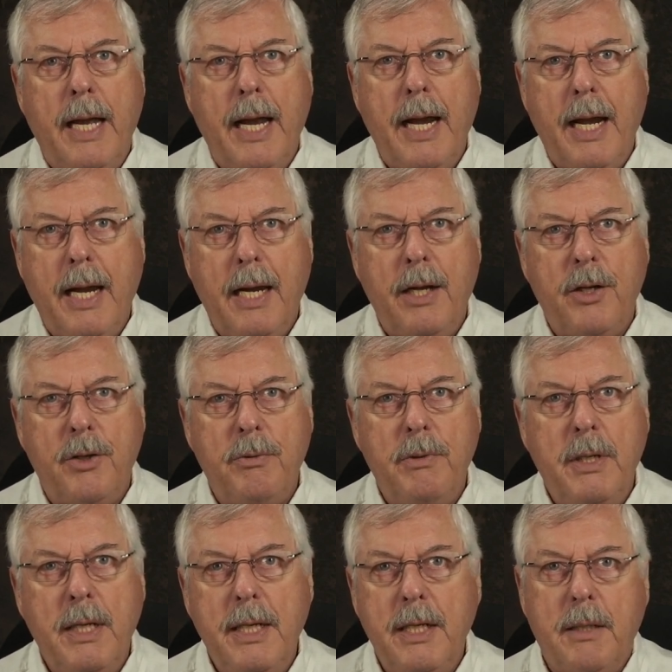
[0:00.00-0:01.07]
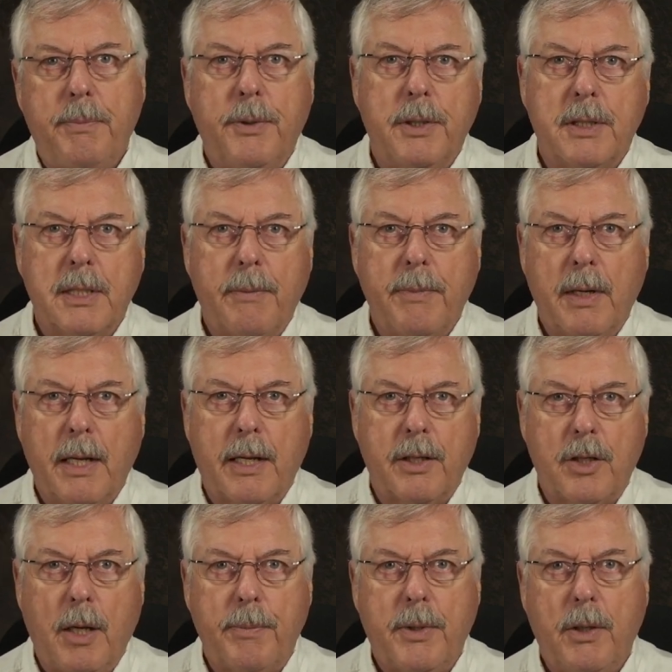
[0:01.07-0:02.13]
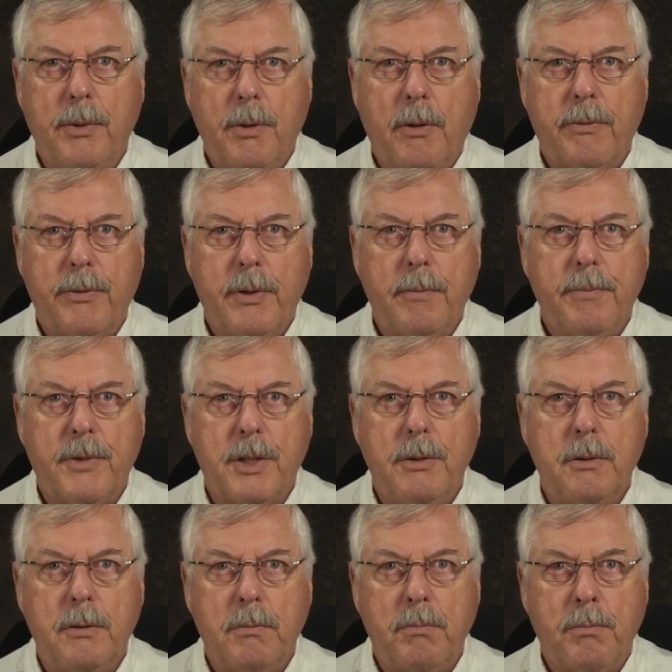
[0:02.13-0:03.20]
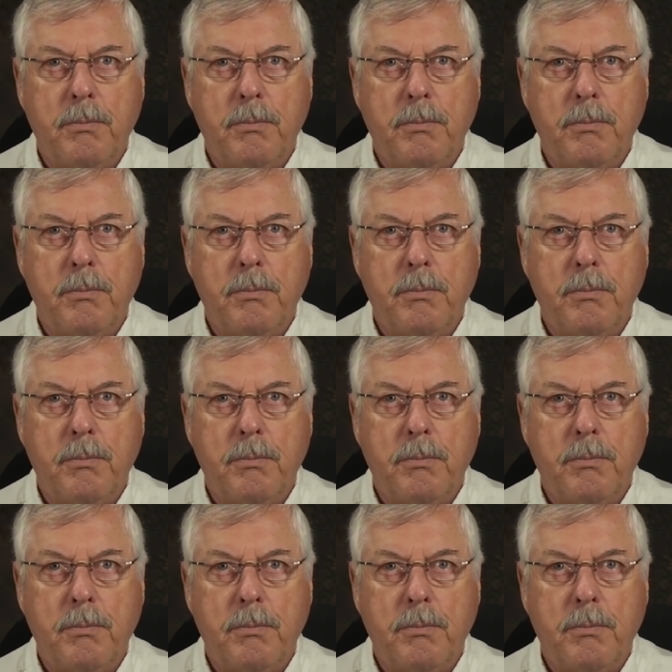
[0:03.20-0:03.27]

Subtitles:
and you need to put something like a top coat over them to